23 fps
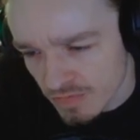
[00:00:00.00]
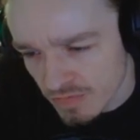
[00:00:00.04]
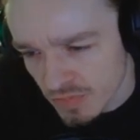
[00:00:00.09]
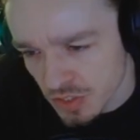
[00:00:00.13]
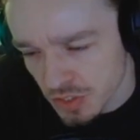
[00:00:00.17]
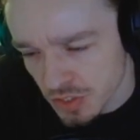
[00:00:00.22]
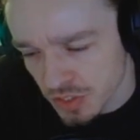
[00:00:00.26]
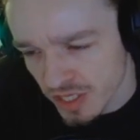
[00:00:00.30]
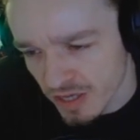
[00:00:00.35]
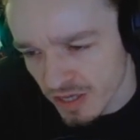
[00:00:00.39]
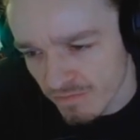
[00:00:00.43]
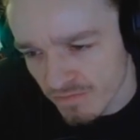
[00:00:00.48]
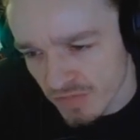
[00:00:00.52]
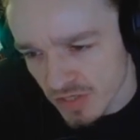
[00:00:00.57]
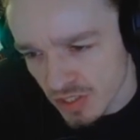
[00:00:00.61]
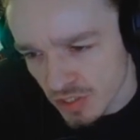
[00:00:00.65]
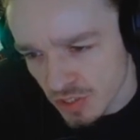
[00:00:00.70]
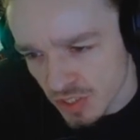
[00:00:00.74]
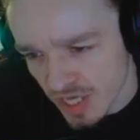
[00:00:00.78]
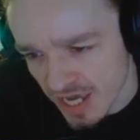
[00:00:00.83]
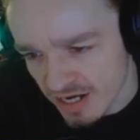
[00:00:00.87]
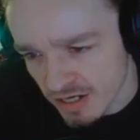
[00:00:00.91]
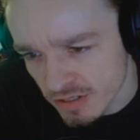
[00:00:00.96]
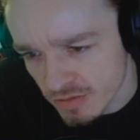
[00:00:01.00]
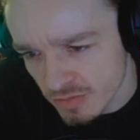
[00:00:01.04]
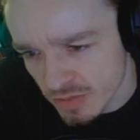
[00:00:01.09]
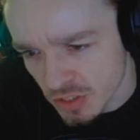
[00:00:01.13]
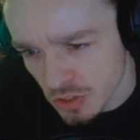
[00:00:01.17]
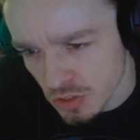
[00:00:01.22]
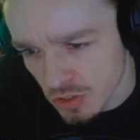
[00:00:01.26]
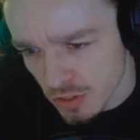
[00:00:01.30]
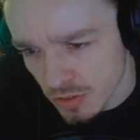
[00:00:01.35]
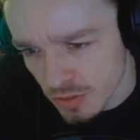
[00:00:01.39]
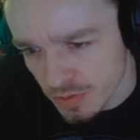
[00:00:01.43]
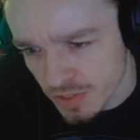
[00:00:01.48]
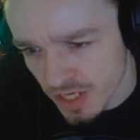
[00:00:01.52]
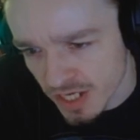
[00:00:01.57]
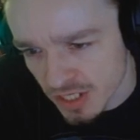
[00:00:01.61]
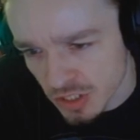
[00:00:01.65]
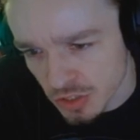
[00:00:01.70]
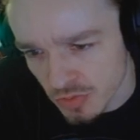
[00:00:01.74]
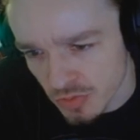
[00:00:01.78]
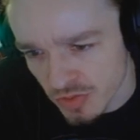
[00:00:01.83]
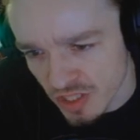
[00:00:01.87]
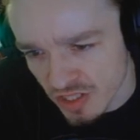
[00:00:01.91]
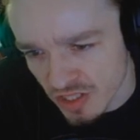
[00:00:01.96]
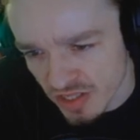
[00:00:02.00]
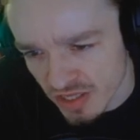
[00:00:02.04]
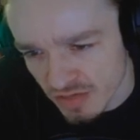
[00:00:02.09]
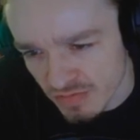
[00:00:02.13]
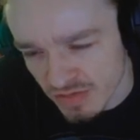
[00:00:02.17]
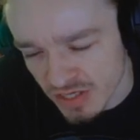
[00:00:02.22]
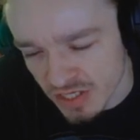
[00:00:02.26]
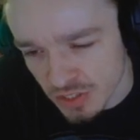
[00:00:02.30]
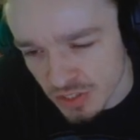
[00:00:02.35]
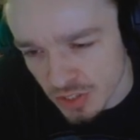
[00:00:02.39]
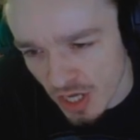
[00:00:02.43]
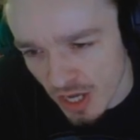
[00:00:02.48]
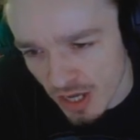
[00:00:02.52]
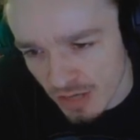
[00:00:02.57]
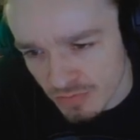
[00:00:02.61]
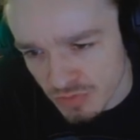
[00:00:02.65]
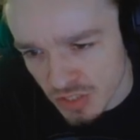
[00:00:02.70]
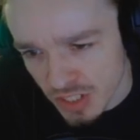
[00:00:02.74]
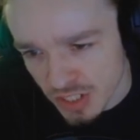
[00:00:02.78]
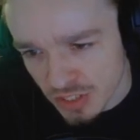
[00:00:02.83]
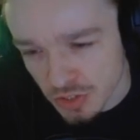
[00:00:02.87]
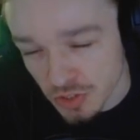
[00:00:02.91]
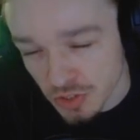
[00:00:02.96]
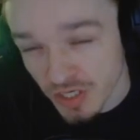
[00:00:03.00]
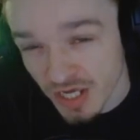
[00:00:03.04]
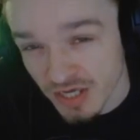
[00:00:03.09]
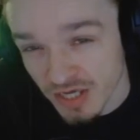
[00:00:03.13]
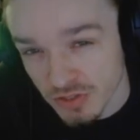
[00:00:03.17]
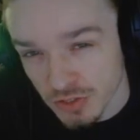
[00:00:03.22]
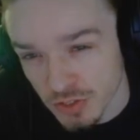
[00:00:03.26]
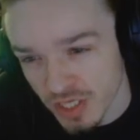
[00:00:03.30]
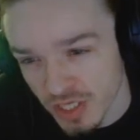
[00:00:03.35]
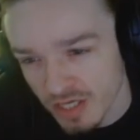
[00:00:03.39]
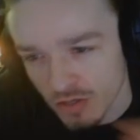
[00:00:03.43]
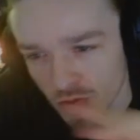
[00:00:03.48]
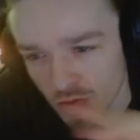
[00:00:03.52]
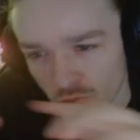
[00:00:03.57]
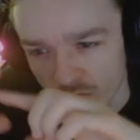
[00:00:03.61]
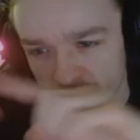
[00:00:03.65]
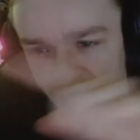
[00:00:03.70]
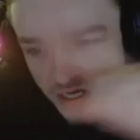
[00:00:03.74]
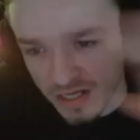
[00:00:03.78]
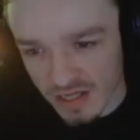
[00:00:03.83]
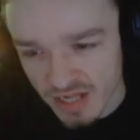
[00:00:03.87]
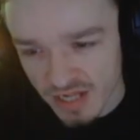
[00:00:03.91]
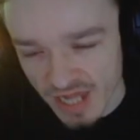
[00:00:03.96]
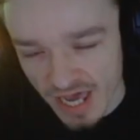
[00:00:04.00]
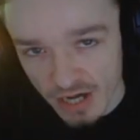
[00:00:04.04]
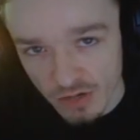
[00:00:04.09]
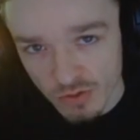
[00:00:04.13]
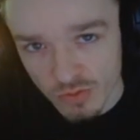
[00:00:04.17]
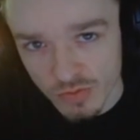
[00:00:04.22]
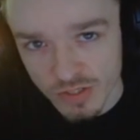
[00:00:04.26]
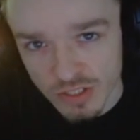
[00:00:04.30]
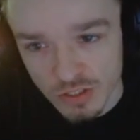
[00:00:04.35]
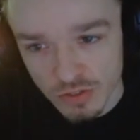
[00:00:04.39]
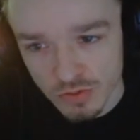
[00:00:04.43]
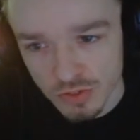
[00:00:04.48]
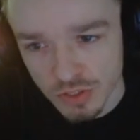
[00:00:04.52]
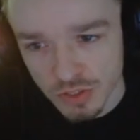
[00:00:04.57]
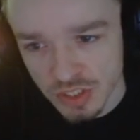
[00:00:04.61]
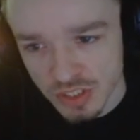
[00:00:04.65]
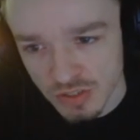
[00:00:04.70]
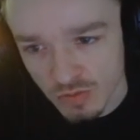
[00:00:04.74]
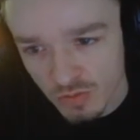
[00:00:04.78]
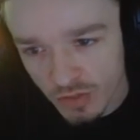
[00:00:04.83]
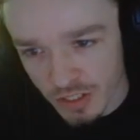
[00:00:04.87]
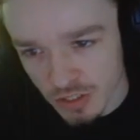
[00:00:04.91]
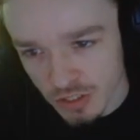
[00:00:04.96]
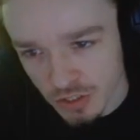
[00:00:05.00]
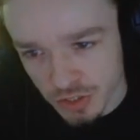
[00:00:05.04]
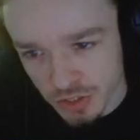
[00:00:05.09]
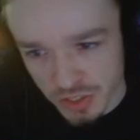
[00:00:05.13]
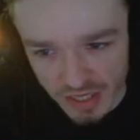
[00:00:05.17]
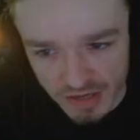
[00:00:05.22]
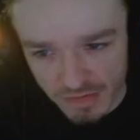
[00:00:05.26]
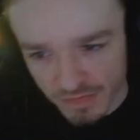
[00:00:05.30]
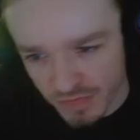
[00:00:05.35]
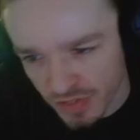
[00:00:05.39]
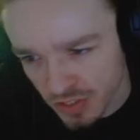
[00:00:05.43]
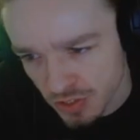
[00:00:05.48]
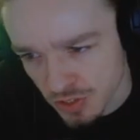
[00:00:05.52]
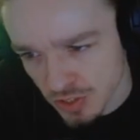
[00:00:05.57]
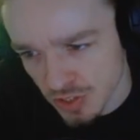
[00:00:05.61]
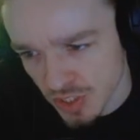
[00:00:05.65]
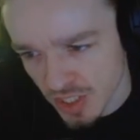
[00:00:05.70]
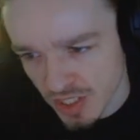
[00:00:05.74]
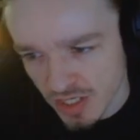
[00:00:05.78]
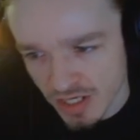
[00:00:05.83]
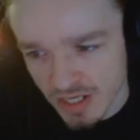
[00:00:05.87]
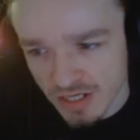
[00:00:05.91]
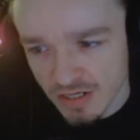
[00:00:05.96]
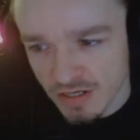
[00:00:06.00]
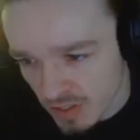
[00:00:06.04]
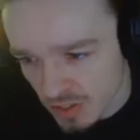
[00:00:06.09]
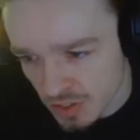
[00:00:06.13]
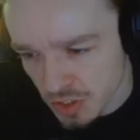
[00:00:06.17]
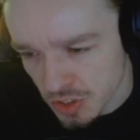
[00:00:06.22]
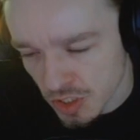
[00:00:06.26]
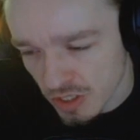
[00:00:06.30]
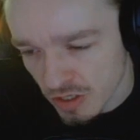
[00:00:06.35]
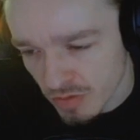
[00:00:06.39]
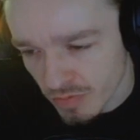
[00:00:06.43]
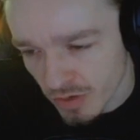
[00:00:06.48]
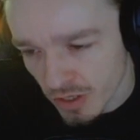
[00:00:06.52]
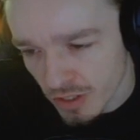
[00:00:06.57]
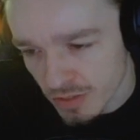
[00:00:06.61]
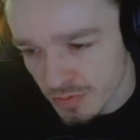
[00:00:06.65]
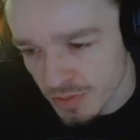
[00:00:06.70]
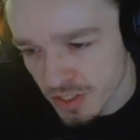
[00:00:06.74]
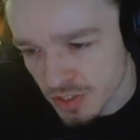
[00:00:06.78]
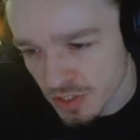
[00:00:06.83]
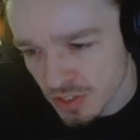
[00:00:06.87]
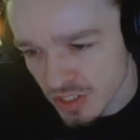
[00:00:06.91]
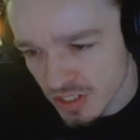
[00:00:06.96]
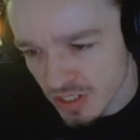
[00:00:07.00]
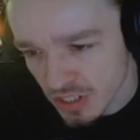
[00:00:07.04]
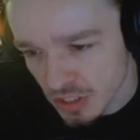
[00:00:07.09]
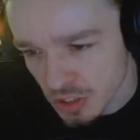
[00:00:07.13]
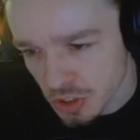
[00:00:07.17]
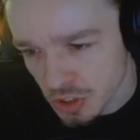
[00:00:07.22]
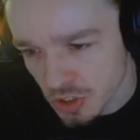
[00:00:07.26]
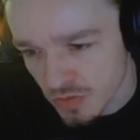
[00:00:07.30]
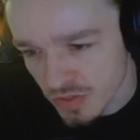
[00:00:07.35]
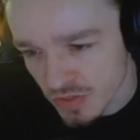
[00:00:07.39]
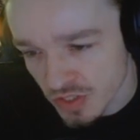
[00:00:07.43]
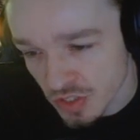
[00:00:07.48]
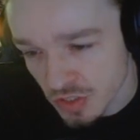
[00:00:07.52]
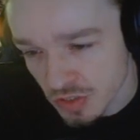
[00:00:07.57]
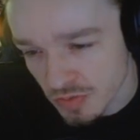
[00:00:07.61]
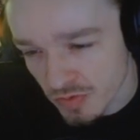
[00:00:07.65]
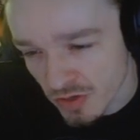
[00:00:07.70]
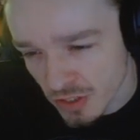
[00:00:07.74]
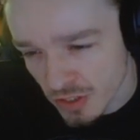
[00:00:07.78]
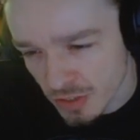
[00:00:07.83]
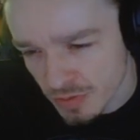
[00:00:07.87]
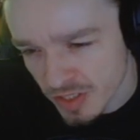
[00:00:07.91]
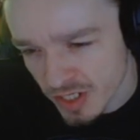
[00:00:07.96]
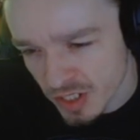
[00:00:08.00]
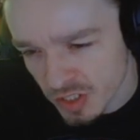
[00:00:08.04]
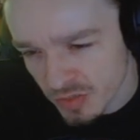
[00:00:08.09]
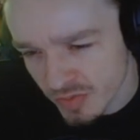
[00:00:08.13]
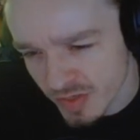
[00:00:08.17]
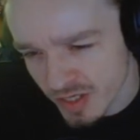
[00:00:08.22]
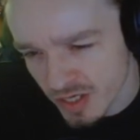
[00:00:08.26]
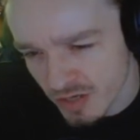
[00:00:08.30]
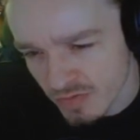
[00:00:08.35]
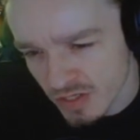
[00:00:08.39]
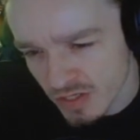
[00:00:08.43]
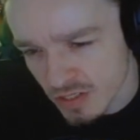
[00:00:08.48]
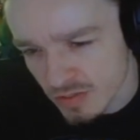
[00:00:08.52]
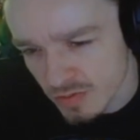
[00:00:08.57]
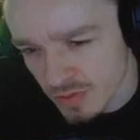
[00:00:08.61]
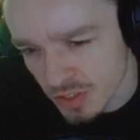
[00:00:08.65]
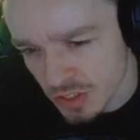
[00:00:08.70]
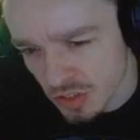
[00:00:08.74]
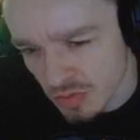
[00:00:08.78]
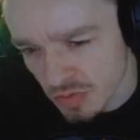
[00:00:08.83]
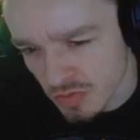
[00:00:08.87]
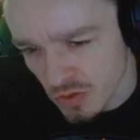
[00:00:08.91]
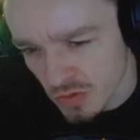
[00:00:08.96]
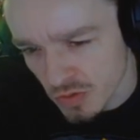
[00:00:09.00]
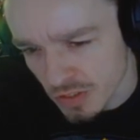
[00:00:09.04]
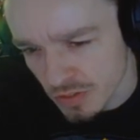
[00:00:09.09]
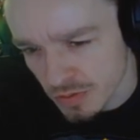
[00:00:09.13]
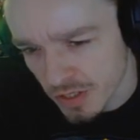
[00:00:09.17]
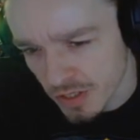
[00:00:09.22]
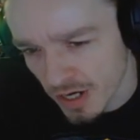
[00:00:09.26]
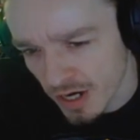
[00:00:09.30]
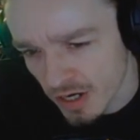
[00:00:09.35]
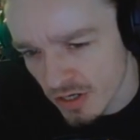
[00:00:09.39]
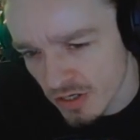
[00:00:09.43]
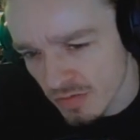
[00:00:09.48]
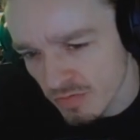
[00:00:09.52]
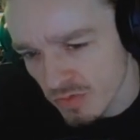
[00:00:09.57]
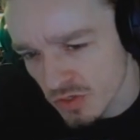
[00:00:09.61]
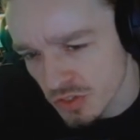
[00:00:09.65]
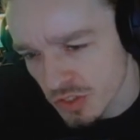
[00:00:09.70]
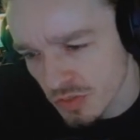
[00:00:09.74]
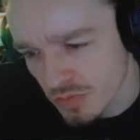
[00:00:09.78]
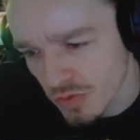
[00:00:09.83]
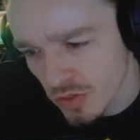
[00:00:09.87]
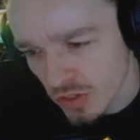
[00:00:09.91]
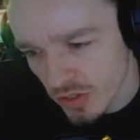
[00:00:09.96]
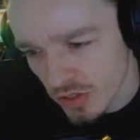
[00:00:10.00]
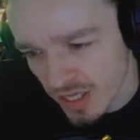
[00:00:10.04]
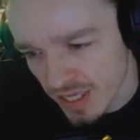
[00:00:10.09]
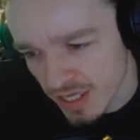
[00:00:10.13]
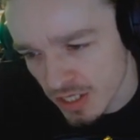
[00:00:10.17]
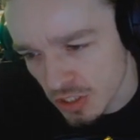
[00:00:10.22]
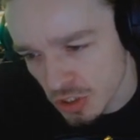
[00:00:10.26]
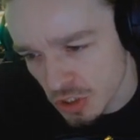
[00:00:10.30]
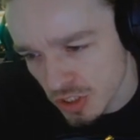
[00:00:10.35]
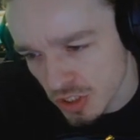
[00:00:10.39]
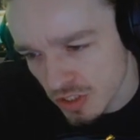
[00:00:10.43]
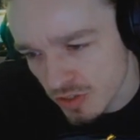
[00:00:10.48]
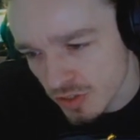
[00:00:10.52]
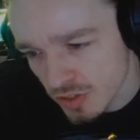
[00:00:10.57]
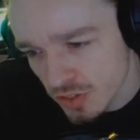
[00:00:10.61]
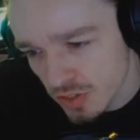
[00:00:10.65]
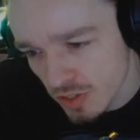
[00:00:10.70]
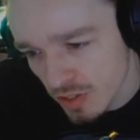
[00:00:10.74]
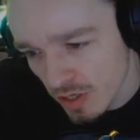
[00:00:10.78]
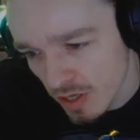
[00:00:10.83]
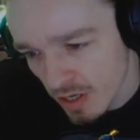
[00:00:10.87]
Slam fist added visual effects when the limb hits objects, so now there's like a red cloud when you see what your slam fist is hitting. Skunk paw fixed an issue with smoke effects becoming invisible when fired in multiple locations.